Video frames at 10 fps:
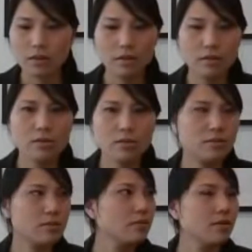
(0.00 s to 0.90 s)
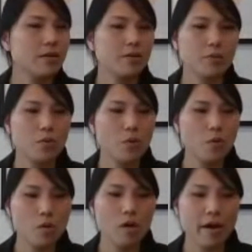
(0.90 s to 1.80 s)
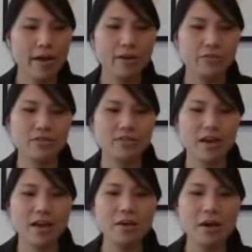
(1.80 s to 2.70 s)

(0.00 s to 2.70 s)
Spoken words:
think that's all I have to say.